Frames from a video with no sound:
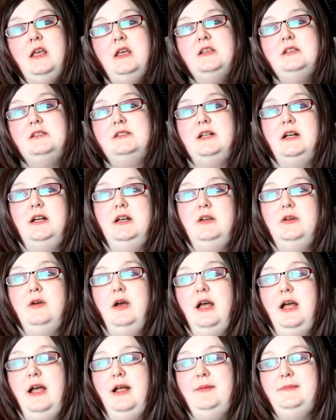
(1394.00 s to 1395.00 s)
So
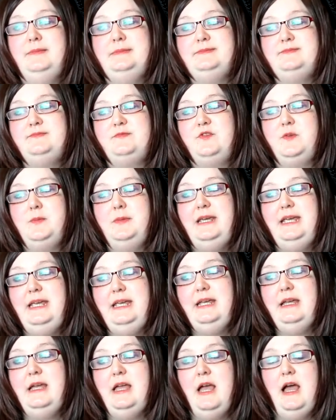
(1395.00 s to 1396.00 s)
um, for
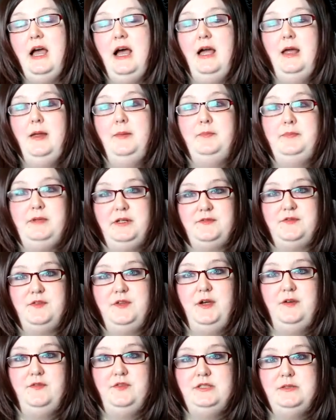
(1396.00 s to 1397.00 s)
me, I blog for the
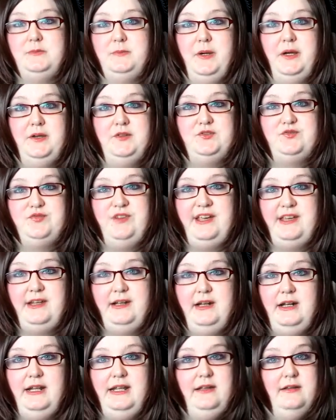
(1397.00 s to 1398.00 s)
Huffington Post
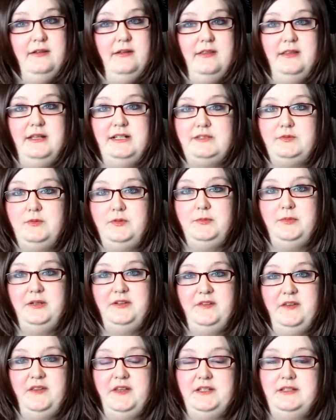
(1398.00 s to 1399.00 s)
regularly. That's one of my
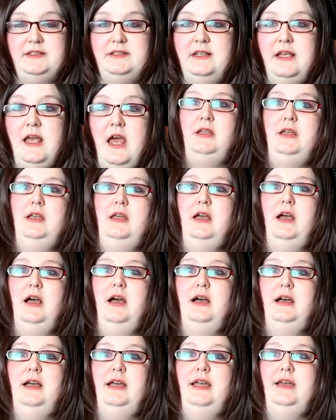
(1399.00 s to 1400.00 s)
feathers.
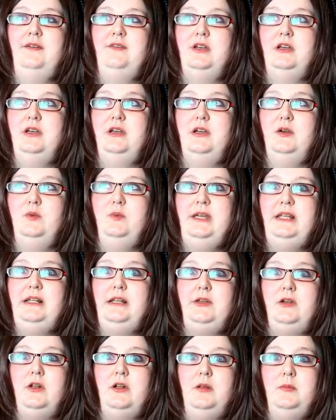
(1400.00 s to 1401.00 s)
I have a weekly
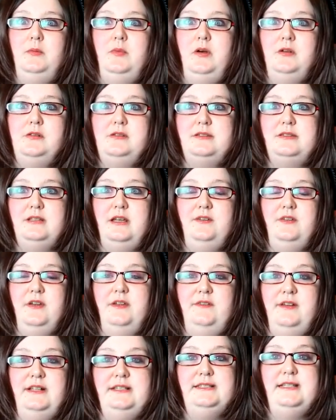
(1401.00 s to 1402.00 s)
column on Sci-Fi
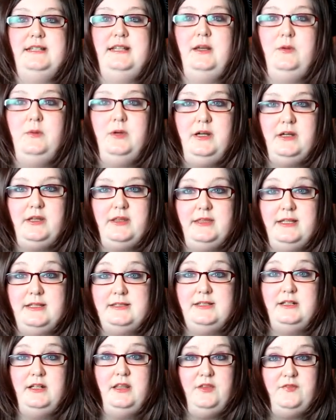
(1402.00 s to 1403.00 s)
Fantasy Network.
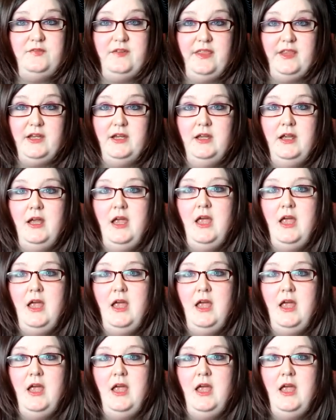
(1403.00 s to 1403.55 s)
That's another feather.